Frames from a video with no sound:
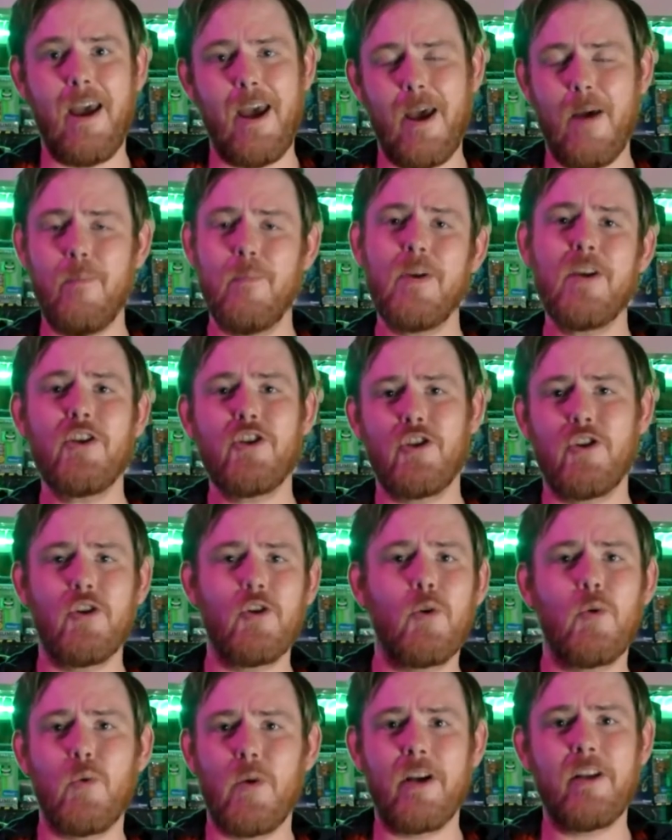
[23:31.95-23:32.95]
and be sure
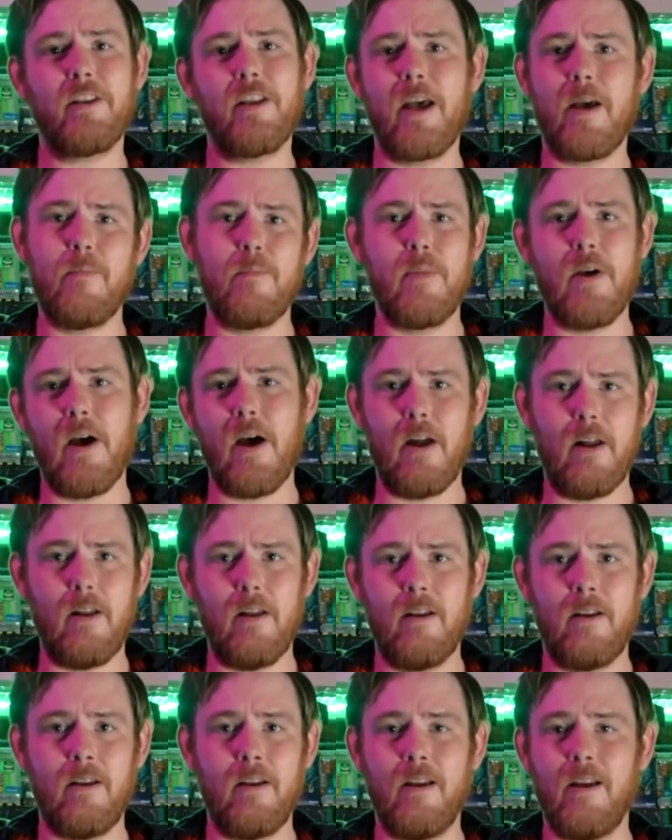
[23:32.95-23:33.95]
to ring that
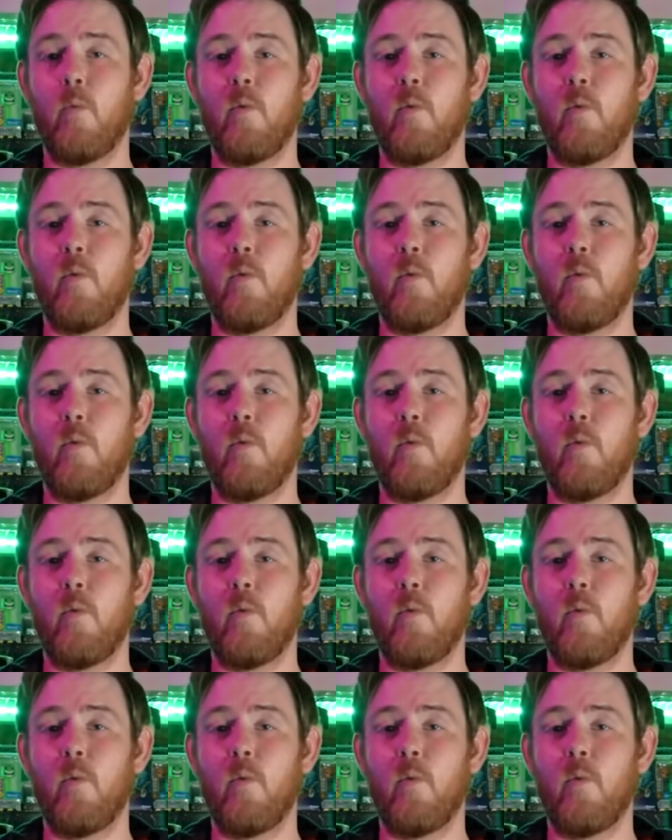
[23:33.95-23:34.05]
bell.